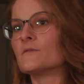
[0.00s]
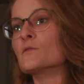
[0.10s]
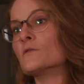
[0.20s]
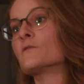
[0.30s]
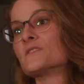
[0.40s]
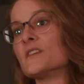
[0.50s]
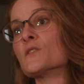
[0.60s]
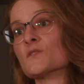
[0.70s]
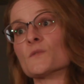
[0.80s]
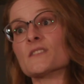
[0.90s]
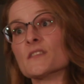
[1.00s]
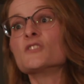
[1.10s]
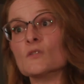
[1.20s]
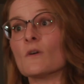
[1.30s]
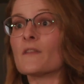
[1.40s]
food for seniors was an
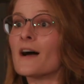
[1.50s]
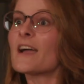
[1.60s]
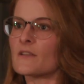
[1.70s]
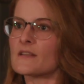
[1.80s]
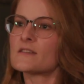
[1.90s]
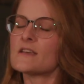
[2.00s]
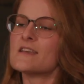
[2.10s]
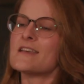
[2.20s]
issue on the island.